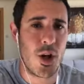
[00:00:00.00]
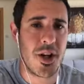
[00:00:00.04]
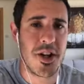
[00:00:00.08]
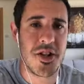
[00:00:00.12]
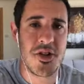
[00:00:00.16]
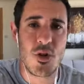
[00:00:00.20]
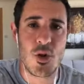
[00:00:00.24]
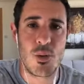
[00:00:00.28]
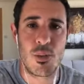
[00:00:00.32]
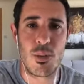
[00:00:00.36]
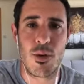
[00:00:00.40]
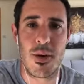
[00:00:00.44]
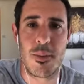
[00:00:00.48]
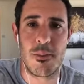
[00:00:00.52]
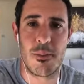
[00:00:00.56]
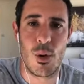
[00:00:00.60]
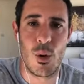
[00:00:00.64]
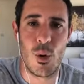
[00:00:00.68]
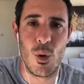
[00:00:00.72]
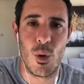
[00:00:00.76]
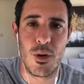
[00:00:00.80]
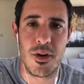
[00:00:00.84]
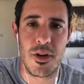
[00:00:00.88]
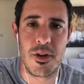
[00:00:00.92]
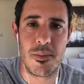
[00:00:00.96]
is super
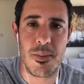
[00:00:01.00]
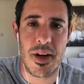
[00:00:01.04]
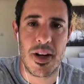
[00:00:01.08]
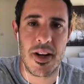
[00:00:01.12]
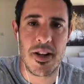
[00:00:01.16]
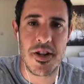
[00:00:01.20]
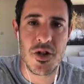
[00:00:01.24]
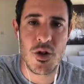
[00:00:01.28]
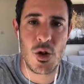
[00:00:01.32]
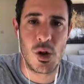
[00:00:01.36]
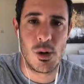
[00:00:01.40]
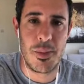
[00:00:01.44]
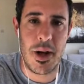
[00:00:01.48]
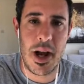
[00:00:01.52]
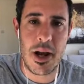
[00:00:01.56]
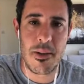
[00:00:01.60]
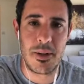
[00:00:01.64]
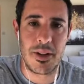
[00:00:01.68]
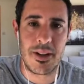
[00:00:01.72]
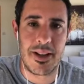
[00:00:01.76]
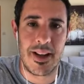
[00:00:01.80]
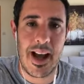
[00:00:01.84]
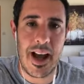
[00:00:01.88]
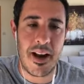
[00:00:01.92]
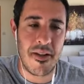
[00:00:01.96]
important because you'll be able
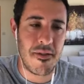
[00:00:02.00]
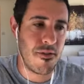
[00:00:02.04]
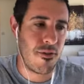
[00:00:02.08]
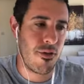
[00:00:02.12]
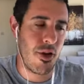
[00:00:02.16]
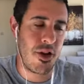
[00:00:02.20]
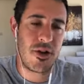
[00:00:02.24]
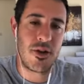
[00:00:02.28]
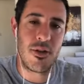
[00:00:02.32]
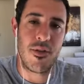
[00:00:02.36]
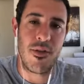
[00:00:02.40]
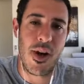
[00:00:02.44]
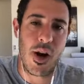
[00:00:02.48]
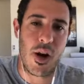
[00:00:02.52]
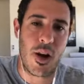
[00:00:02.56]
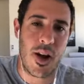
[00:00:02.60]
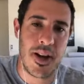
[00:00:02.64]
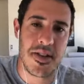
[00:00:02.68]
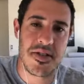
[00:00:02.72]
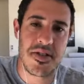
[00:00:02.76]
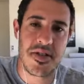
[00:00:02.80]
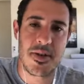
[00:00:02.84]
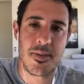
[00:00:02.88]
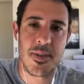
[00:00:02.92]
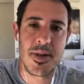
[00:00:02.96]
to get in front of their
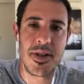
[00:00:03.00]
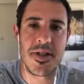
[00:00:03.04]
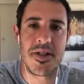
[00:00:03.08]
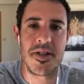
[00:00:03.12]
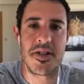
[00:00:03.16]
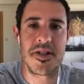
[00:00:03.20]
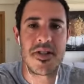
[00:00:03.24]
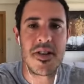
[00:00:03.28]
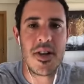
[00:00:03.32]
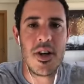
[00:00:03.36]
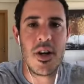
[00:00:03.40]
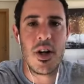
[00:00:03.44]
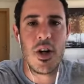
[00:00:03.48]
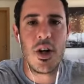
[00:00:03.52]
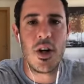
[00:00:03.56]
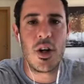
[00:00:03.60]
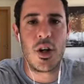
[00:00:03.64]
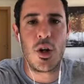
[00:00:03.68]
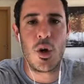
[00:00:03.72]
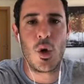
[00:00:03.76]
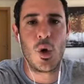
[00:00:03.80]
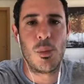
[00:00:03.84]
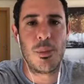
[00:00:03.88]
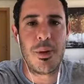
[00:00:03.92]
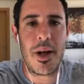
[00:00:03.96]
customers,
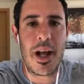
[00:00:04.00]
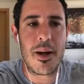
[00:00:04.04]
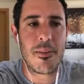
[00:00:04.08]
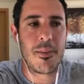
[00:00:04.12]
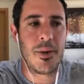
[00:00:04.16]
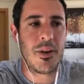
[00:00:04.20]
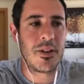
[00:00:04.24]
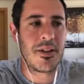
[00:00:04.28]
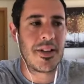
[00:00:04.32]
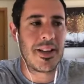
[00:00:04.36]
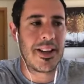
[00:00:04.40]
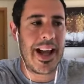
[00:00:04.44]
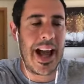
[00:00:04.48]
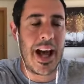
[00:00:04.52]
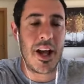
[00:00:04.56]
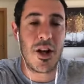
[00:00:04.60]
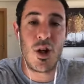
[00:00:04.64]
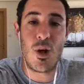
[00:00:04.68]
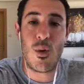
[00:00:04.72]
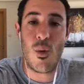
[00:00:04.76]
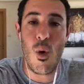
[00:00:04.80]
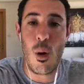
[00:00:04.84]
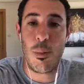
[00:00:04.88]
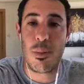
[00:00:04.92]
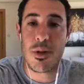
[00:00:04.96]
you'll be able to get
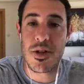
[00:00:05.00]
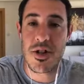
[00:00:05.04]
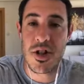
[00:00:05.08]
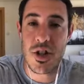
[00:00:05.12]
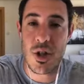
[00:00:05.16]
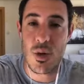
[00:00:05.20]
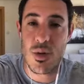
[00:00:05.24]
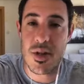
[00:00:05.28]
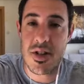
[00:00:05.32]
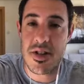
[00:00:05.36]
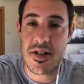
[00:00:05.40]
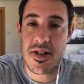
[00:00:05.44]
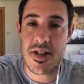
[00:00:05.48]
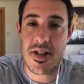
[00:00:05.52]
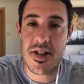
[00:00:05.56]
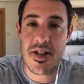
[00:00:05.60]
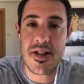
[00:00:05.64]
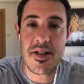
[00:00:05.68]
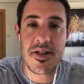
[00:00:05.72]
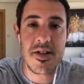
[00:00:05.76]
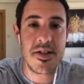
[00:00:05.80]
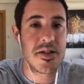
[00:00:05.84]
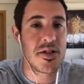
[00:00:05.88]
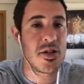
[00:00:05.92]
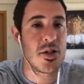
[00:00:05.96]
new
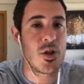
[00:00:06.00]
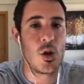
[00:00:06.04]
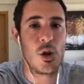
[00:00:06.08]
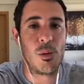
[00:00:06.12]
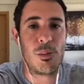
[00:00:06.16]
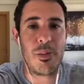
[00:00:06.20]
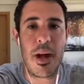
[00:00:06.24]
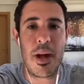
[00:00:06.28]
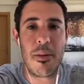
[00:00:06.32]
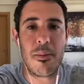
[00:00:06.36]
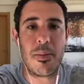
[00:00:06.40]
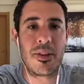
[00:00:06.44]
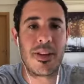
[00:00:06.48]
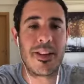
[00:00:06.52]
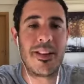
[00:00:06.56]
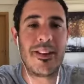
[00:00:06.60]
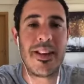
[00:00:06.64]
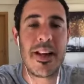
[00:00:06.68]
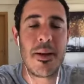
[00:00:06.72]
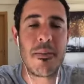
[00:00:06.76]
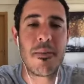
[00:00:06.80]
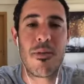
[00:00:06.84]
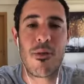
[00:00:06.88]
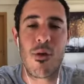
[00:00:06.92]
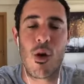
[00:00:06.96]
opportunities, you'll be able to
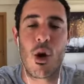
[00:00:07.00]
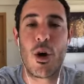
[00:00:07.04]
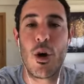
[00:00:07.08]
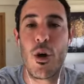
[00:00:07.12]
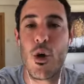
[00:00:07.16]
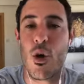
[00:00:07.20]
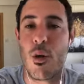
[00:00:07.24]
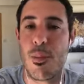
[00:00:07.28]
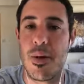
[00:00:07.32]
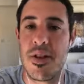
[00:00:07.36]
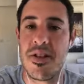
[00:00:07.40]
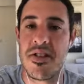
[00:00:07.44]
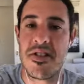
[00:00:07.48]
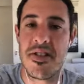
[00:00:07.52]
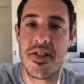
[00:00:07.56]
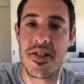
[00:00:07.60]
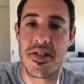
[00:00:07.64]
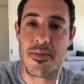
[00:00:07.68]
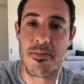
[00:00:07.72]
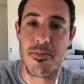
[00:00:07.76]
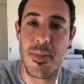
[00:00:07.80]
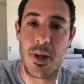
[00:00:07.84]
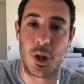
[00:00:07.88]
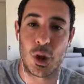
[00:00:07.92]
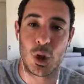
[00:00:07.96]
leapfrog your business
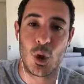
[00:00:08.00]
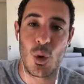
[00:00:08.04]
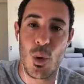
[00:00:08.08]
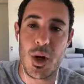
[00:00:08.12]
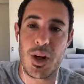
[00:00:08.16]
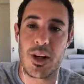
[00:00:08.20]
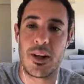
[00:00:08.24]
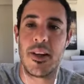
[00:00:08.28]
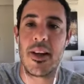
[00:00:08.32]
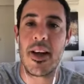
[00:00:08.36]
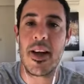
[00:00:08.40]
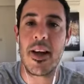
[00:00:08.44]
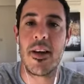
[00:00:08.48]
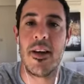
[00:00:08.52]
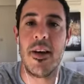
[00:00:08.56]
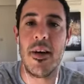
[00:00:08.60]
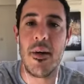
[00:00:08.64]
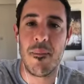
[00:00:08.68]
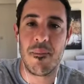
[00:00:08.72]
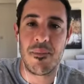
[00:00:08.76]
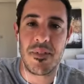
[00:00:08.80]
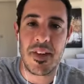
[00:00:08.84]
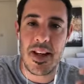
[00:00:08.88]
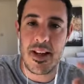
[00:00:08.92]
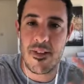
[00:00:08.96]
much quickly
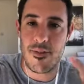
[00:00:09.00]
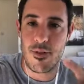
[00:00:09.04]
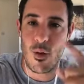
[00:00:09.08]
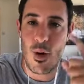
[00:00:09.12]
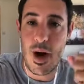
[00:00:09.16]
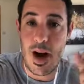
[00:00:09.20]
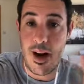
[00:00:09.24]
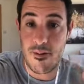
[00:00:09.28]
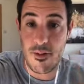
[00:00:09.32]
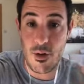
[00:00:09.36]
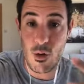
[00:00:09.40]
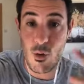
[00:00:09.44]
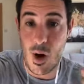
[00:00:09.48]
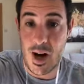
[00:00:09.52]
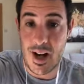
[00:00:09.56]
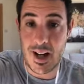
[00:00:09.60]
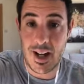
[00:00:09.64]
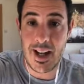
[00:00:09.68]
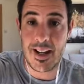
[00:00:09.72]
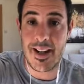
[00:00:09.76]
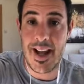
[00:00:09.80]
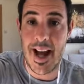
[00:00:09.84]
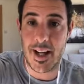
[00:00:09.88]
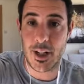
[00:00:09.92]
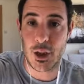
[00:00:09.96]
if you have the right
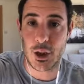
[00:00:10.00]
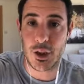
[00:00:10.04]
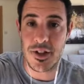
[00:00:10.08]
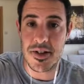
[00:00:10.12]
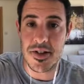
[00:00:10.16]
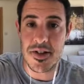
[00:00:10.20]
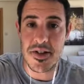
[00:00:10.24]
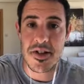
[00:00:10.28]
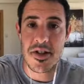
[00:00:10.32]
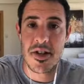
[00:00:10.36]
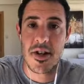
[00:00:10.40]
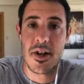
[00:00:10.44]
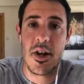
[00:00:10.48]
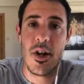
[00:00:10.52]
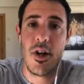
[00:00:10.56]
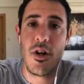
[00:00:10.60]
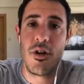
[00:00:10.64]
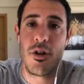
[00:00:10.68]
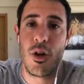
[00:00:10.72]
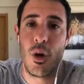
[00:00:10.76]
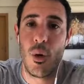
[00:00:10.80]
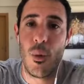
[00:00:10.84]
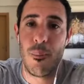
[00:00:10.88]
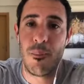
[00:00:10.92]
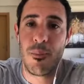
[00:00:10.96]
connections.
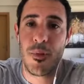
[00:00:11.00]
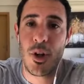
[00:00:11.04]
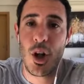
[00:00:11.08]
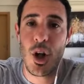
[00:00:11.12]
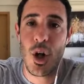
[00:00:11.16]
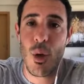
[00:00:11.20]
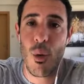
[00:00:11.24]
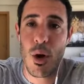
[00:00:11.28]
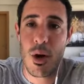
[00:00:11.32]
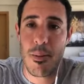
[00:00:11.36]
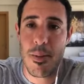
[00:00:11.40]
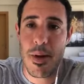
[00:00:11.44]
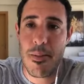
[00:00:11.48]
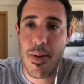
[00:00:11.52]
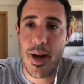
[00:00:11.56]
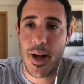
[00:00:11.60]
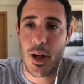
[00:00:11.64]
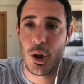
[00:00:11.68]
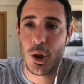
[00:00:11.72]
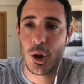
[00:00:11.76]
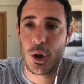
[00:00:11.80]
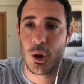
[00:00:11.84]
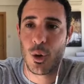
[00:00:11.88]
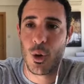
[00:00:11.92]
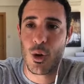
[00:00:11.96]
So you want to be making
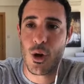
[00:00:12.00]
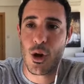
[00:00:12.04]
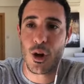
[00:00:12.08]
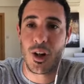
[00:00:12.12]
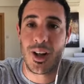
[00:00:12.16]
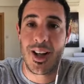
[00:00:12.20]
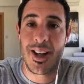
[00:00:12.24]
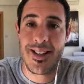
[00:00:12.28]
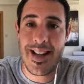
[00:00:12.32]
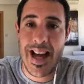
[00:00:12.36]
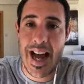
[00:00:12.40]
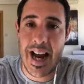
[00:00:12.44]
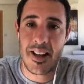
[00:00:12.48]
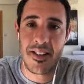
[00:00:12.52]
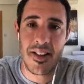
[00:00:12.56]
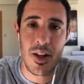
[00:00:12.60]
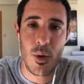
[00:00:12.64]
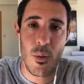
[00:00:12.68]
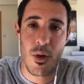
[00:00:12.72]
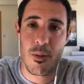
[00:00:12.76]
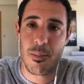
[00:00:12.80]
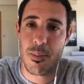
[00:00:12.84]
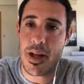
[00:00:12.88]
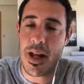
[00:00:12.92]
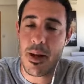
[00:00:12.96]
sure you're connecting
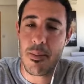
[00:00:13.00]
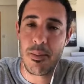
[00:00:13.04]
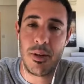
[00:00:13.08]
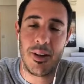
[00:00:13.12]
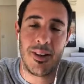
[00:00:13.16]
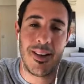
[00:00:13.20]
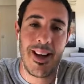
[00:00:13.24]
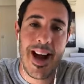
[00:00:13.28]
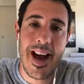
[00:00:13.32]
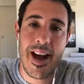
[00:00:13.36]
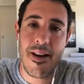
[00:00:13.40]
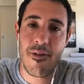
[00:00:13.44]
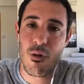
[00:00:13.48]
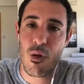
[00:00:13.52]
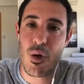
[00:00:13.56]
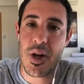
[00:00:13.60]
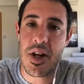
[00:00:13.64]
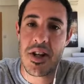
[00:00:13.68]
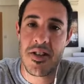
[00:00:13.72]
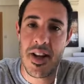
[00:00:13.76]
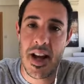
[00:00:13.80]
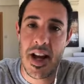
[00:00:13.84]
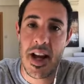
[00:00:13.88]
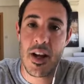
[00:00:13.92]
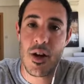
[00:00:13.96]
with people every
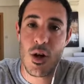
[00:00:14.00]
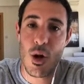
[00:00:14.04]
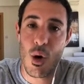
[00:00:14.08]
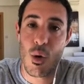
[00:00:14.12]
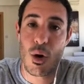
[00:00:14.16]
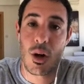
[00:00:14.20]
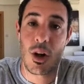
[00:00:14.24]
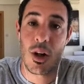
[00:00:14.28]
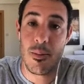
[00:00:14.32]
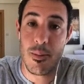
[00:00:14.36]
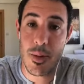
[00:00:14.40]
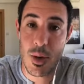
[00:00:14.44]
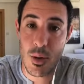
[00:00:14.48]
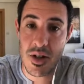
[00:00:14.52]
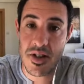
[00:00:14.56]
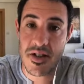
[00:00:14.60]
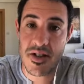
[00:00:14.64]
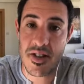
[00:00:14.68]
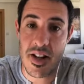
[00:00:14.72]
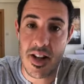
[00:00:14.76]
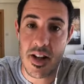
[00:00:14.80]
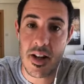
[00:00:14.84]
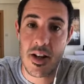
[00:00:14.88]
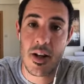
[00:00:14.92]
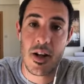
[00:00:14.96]
day in your
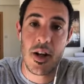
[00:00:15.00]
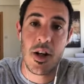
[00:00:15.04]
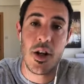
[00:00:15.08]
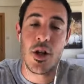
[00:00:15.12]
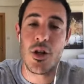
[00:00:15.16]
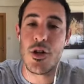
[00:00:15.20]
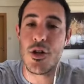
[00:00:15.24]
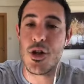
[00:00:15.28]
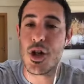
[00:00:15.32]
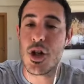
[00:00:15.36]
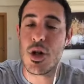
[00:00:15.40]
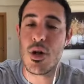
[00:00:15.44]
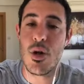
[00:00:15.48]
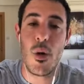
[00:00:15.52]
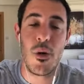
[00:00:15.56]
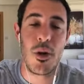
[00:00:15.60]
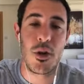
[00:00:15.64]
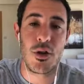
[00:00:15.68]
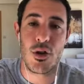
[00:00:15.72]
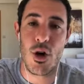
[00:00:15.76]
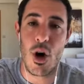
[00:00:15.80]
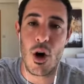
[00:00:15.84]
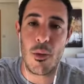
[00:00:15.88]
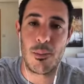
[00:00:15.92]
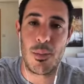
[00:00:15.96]
community. Do you know the
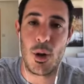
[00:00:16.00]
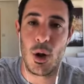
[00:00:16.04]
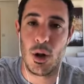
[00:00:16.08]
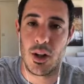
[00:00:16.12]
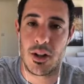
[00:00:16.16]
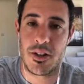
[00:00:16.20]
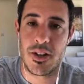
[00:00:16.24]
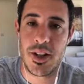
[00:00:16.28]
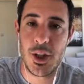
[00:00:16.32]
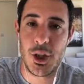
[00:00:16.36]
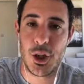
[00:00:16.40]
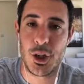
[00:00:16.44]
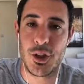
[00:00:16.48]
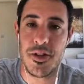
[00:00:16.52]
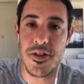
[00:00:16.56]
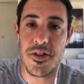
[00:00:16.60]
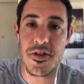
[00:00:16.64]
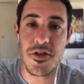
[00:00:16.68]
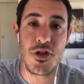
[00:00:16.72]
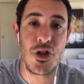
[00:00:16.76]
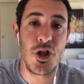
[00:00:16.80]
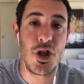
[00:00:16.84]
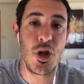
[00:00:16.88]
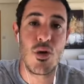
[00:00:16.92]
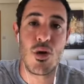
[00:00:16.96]
top politicians?
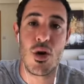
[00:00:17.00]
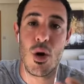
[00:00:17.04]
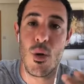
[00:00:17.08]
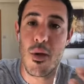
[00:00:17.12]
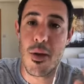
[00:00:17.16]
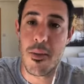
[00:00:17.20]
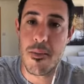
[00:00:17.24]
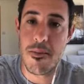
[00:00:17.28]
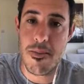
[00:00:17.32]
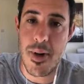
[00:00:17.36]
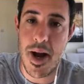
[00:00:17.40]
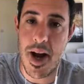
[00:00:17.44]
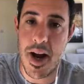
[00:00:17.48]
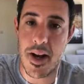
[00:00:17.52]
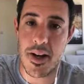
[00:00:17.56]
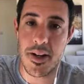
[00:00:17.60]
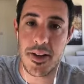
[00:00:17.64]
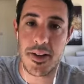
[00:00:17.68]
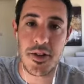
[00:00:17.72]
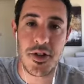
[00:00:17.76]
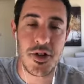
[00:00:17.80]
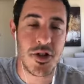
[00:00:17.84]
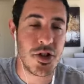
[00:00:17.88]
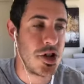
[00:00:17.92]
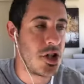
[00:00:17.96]
Do you know the mayor?
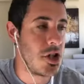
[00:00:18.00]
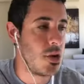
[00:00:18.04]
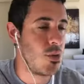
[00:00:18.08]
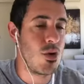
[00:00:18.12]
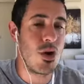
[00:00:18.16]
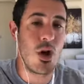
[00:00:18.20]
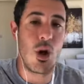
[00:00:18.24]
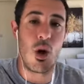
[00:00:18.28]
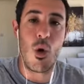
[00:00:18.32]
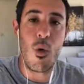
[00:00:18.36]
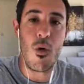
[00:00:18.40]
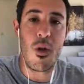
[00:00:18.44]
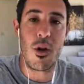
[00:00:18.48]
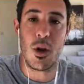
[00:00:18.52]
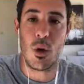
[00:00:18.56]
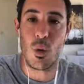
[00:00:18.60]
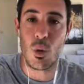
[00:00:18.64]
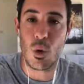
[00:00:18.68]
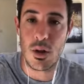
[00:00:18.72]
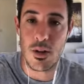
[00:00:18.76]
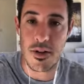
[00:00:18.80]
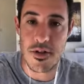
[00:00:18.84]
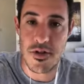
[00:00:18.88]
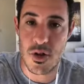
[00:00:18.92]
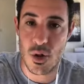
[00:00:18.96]
Do you know the
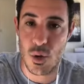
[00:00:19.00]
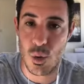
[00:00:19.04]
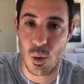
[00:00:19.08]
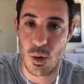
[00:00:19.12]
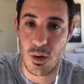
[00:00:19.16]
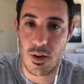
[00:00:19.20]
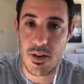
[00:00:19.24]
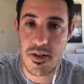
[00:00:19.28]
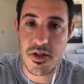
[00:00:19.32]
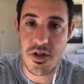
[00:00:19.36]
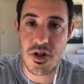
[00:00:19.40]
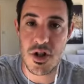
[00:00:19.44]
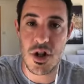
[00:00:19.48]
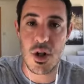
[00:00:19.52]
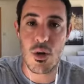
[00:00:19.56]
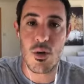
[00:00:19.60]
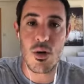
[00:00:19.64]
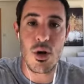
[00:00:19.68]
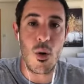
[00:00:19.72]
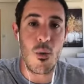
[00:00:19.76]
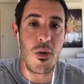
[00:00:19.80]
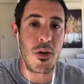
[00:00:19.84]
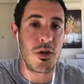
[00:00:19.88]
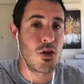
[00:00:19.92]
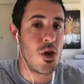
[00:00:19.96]
local schools? Do you
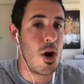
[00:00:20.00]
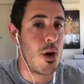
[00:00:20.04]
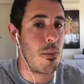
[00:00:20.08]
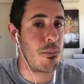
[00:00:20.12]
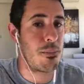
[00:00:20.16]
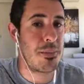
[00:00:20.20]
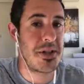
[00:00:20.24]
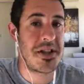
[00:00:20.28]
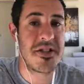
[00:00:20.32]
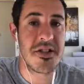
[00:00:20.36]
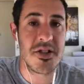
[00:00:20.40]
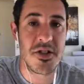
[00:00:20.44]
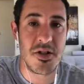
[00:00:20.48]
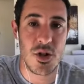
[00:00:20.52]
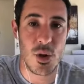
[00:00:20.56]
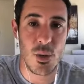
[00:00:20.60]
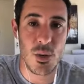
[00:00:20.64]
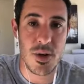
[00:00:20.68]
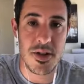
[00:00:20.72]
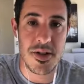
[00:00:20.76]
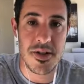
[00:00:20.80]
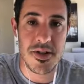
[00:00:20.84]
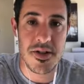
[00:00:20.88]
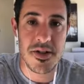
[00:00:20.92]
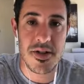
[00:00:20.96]
know the top business
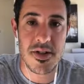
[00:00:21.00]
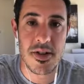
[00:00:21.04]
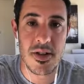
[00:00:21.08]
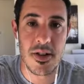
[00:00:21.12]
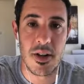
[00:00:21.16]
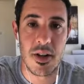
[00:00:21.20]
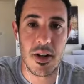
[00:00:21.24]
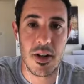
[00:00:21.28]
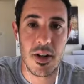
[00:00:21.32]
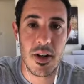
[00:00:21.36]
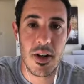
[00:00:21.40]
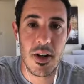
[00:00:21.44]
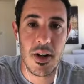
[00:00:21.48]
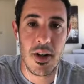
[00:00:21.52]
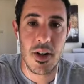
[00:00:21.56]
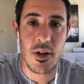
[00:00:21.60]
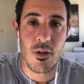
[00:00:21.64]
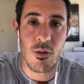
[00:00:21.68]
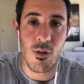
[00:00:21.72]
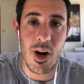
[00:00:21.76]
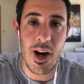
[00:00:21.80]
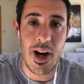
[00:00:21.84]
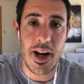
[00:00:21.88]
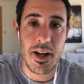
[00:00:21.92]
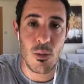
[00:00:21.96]
owners?
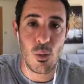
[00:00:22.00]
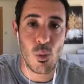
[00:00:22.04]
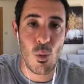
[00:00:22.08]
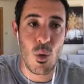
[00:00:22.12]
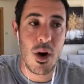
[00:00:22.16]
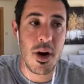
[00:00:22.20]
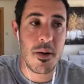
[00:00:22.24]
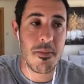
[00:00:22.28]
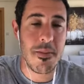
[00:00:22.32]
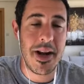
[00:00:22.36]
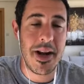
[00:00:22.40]
Right? We